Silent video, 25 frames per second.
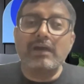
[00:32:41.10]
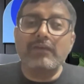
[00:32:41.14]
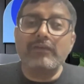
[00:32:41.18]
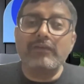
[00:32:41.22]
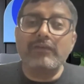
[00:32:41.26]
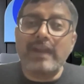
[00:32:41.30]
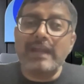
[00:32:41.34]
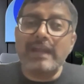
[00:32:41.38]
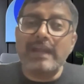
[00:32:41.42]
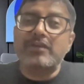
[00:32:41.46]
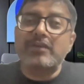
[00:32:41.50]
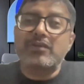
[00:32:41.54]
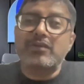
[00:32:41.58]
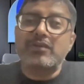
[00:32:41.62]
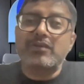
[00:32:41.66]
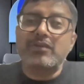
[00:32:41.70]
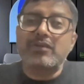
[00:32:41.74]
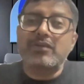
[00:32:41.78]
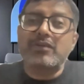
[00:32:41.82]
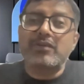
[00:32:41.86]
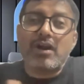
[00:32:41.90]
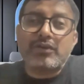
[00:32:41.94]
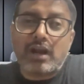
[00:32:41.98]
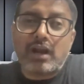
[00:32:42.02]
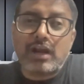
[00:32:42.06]
when I
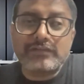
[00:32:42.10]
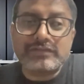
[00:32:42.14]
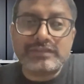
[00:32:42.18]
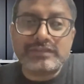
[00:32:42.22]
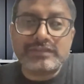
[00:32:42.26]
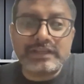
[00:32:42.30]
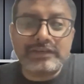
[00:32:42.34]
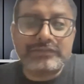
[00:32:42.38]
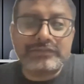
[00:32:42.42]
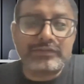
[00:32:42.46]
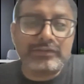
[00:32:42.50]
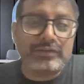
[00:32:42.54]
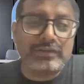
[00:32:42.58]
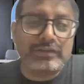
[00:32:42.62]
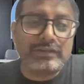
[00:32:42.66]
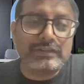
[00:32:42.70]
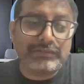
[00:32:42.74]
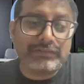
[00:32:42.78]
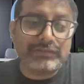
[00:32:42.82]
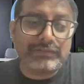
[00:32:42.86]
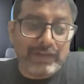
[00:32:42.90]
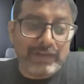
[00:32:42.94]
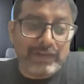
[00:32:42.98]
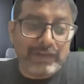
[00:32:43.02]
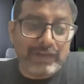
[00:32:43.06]
talk to a lot of
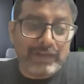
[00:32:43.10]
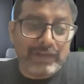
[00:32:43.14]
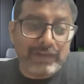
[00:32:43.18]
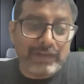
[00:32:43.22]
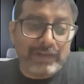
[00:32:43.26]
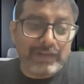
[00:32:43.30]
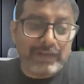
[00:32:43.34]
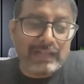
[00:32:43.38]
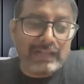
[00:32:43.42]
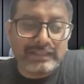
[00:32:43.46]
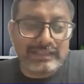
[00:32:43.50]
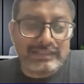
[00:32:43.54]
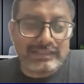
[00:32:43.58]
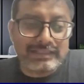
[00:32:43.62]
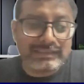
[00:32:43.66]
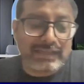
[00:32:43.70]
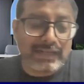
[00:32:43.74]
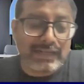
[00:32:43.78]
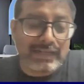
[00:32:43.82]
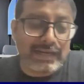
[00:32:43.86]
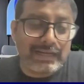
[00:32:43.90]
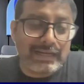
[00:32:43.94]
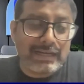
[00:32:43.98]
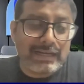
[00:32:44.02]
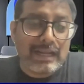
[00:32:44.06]
CFOs, finance
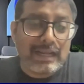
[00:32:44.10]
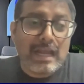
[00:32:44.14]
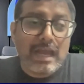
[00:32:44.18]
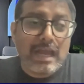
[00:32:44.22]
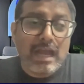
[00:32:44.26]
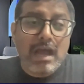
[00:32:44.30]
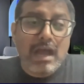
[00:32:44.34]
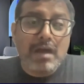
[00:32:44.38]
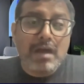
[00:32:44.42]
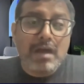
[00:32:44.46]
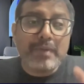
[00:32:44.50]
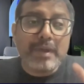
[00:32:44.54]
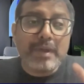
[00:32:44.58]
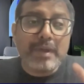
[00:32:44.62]
leaders, right,